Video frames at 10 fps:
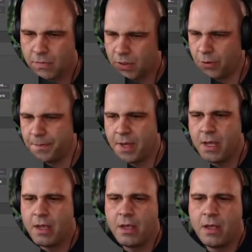Cool.
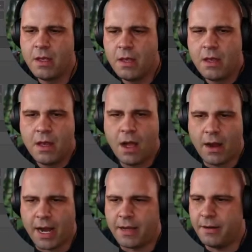
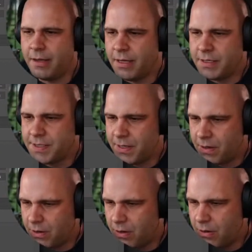All right.
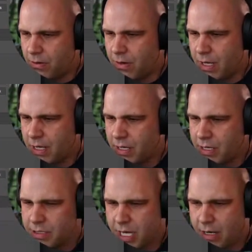So
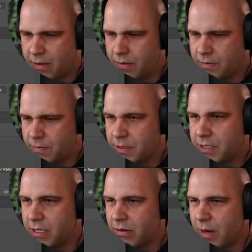shadows, we're
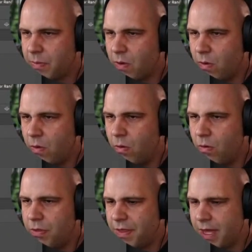just going to grab the
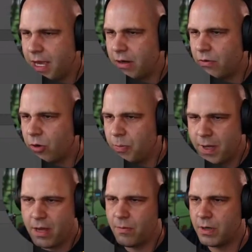whole thing, group
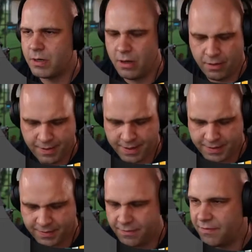it. We're going to call
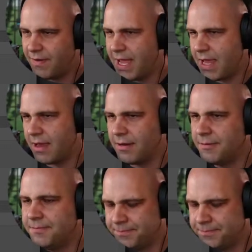this van.